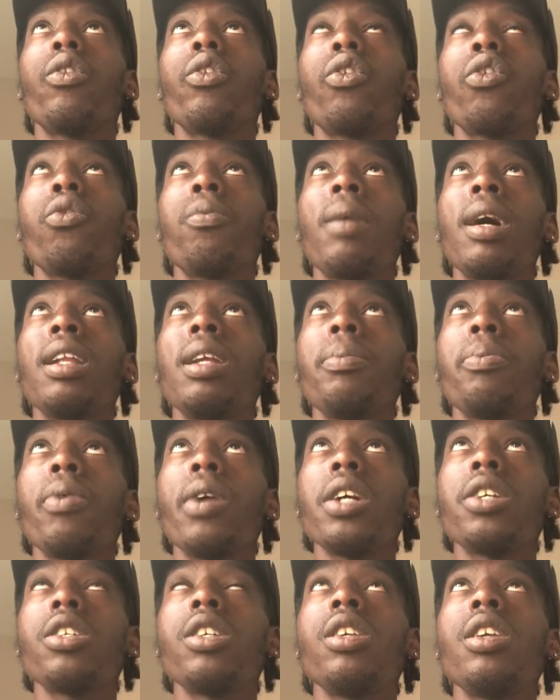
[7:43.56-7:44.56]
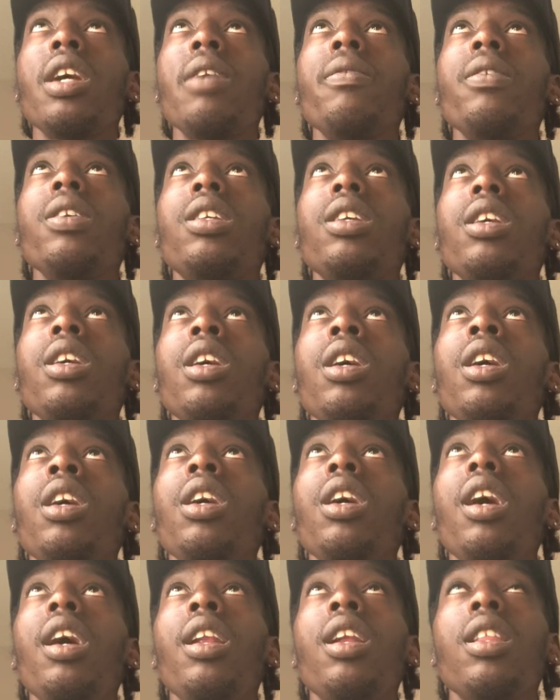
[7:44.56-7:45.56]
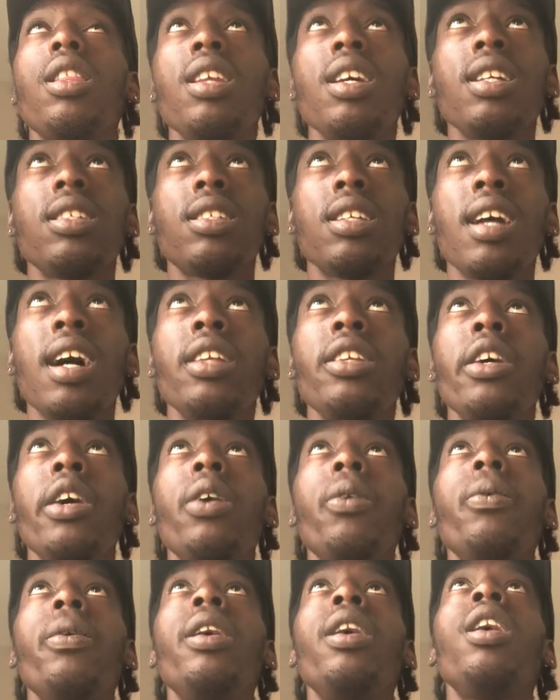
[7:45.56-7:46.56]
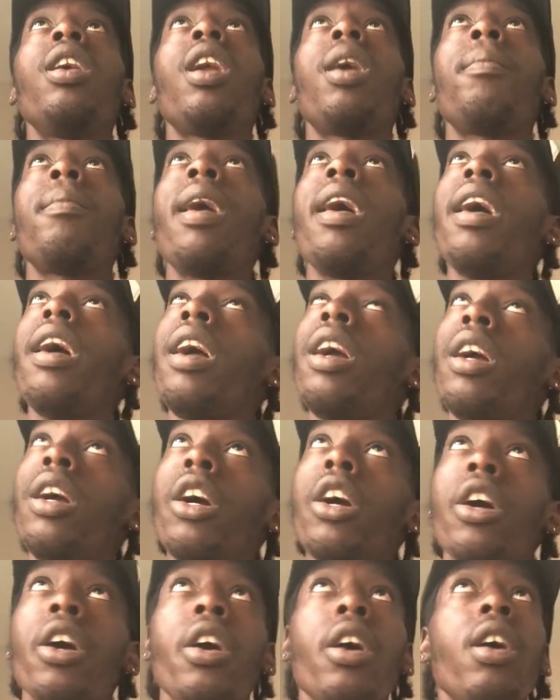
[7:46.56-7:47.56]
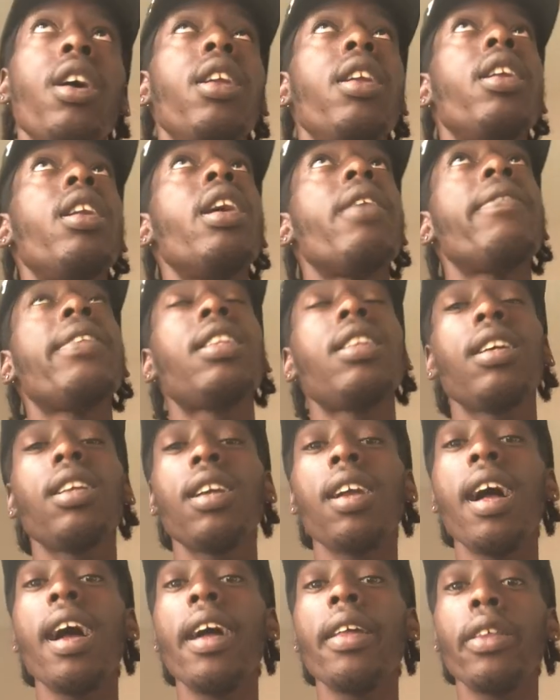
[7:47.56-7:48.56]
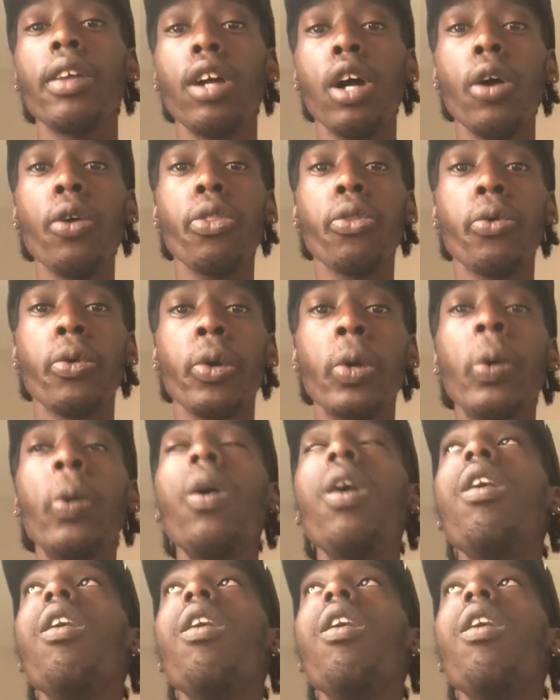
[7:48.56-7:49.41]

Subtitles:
Through my depression and everything, and the things that I dealt with, and all my anger and everything that I had to go through.